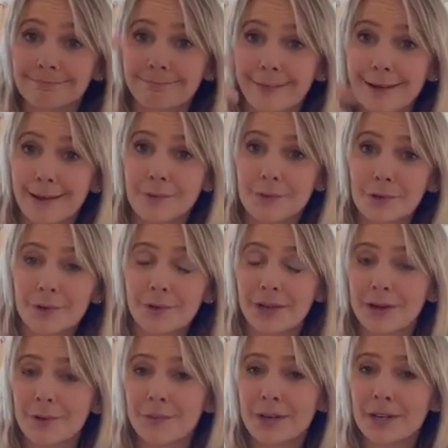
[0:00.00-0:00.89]
I'm doing a
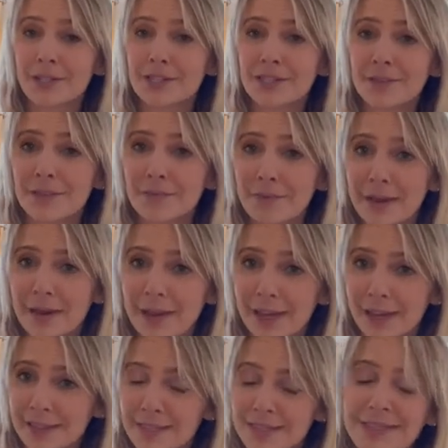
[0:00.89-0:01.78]
lot of weird stuff with my
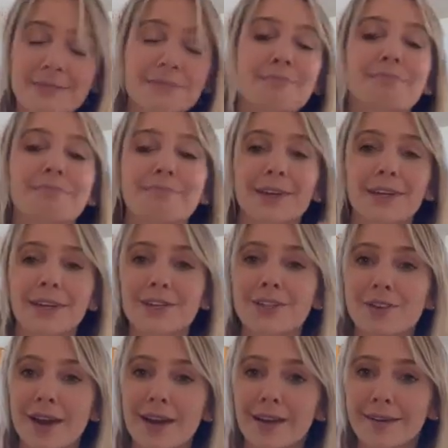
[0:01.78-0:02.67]
hands. Gonna
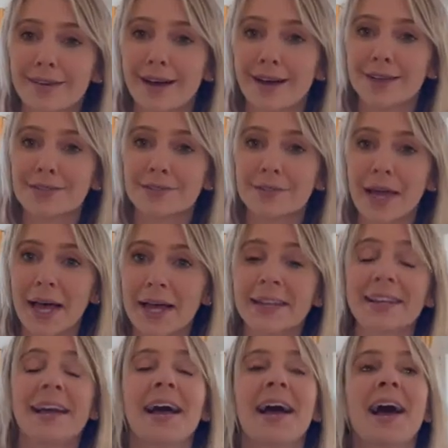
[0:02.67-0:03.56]
try to not do
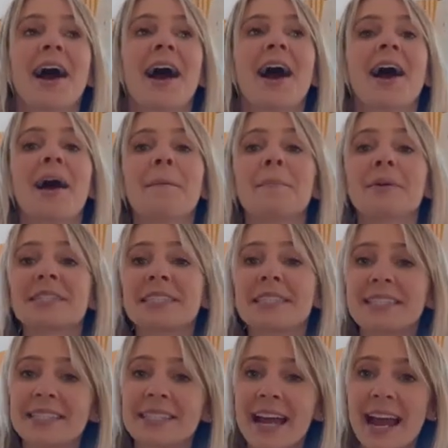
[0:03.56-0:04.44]
that. But
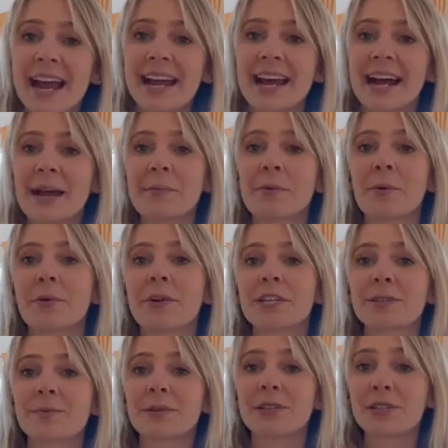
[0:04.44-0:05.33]
today I'm going
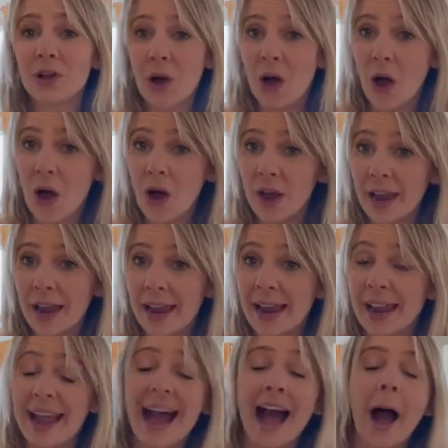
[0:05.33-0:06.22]
to be
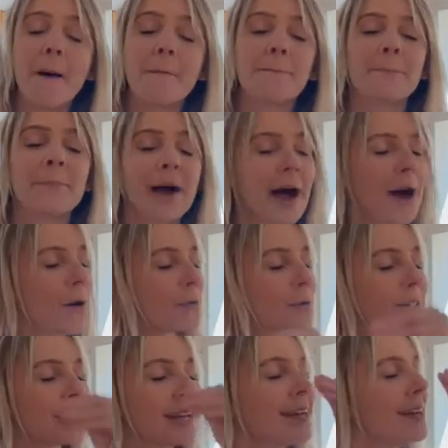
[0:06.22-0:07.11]
talking
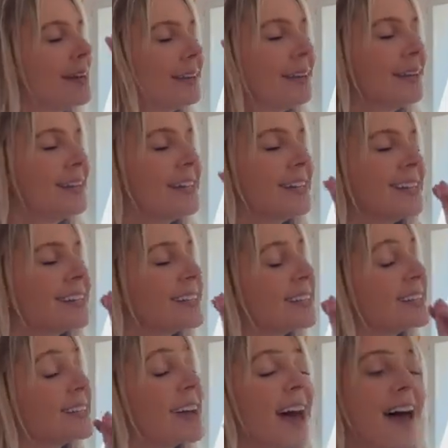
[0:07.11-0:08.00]
about the
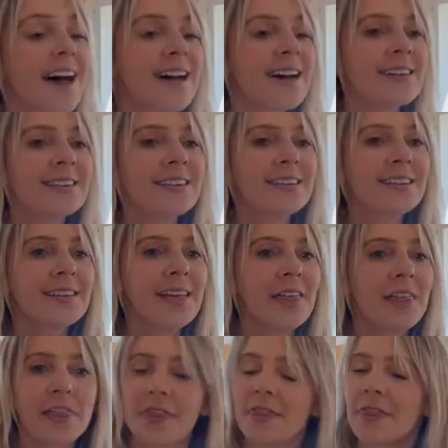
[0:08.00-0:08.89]
10
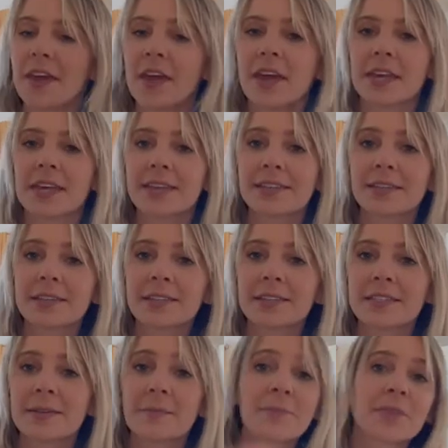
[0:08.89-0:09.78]

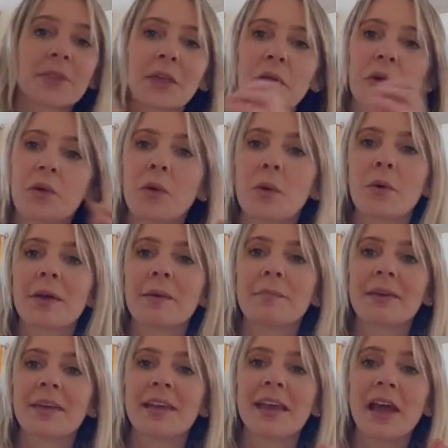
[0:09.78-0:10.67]
things that annoy
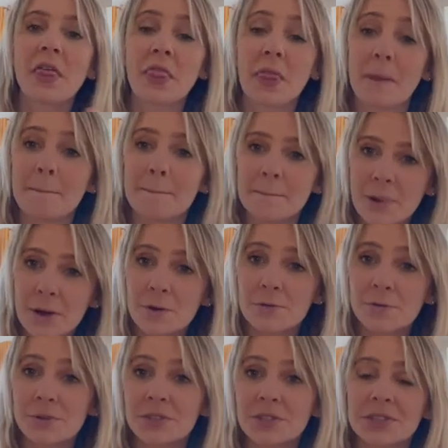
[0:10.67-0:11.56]
me the
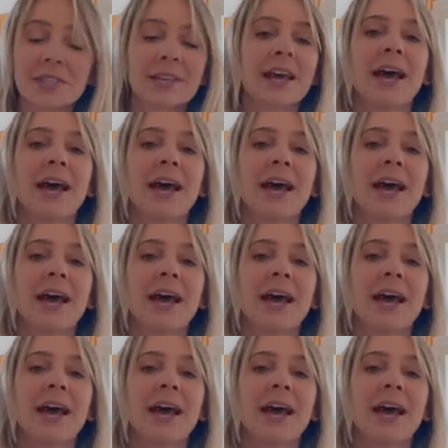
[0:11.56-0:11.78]
most